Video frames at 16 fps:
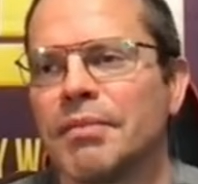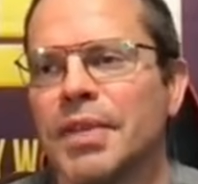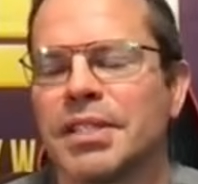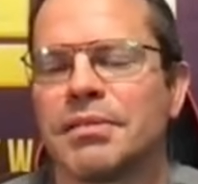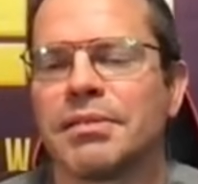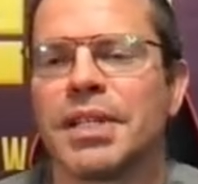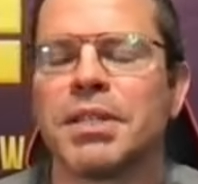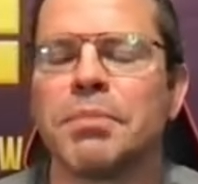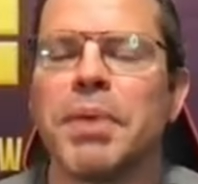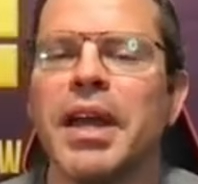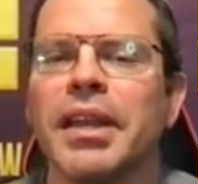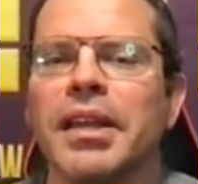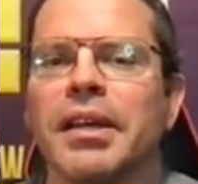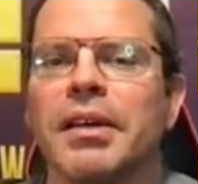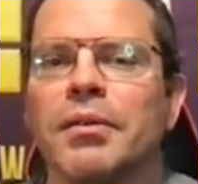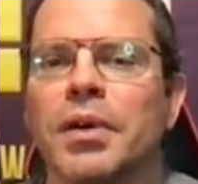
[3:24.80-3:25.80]
like,
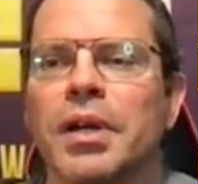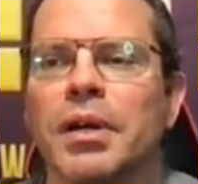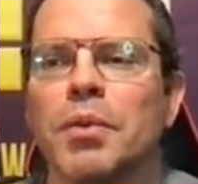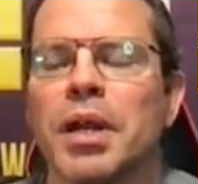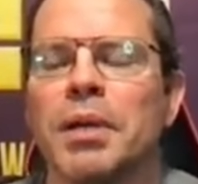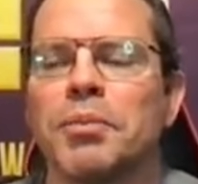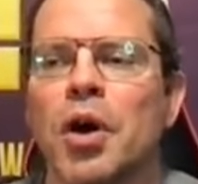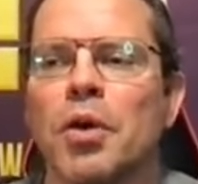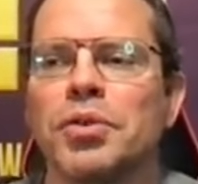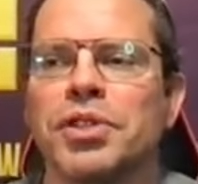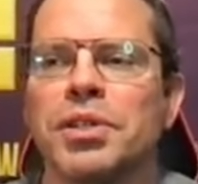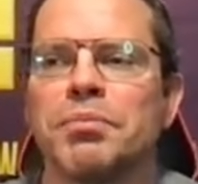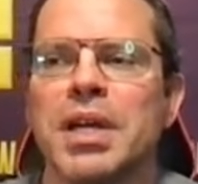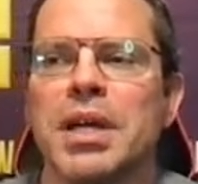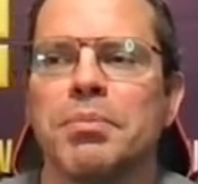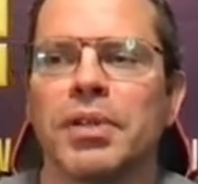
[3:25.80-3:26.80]
depending when I'm
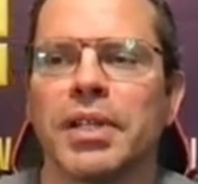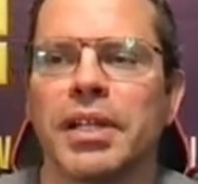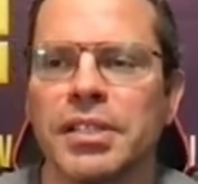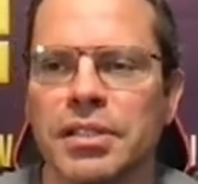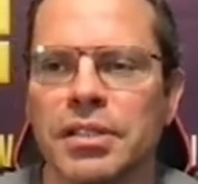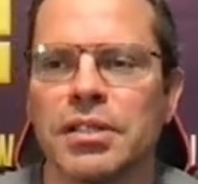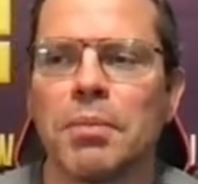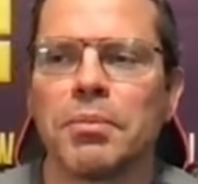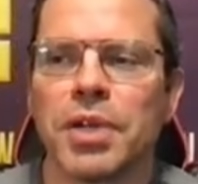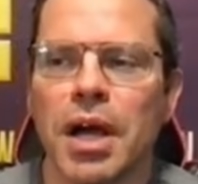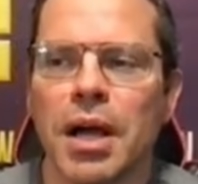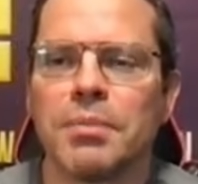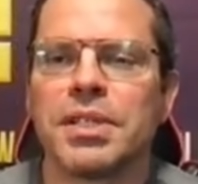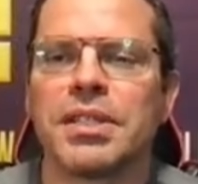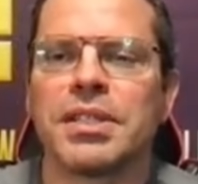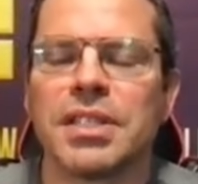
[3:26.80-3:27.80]
coaching people, like
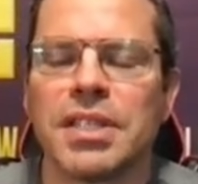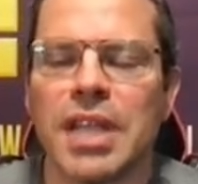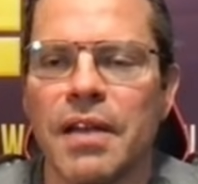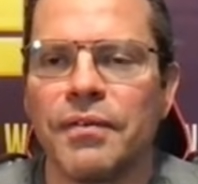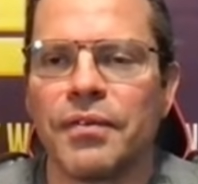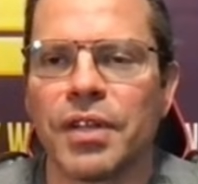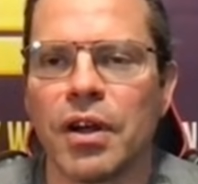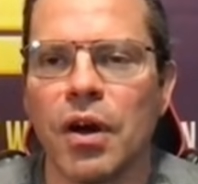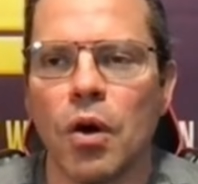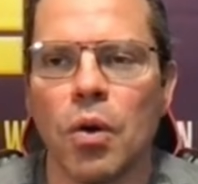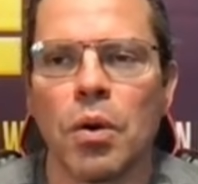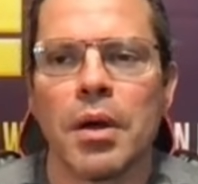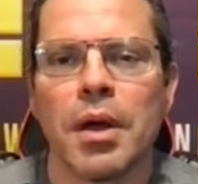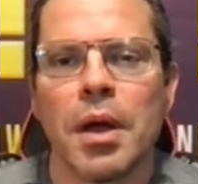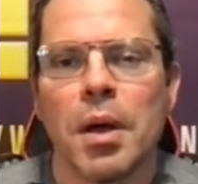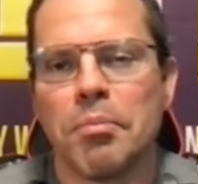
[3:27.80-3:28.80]
sometimes it's safe to
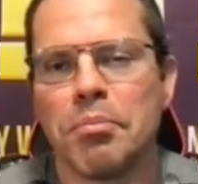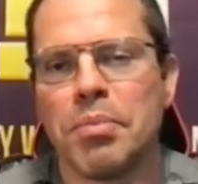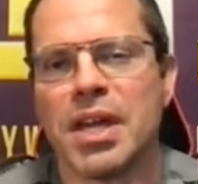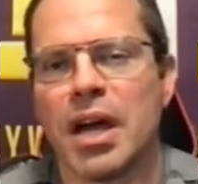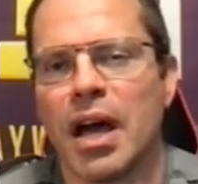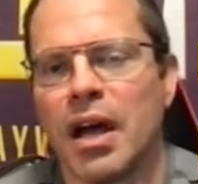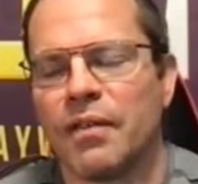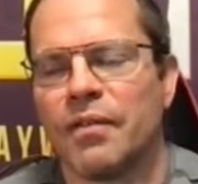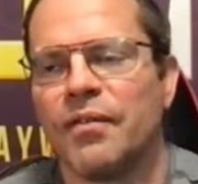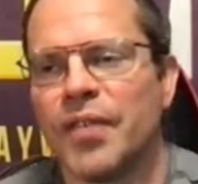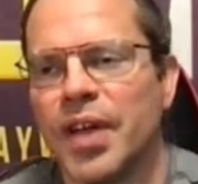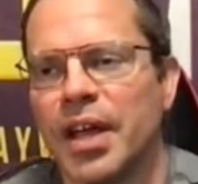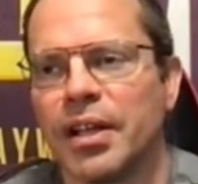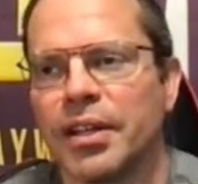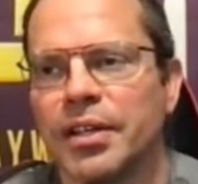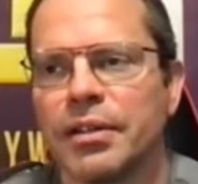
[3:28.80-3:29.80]
go beyond
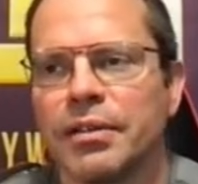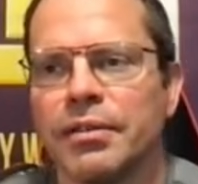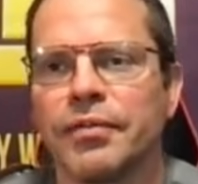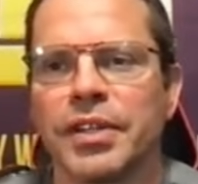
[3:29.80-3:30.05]
failure.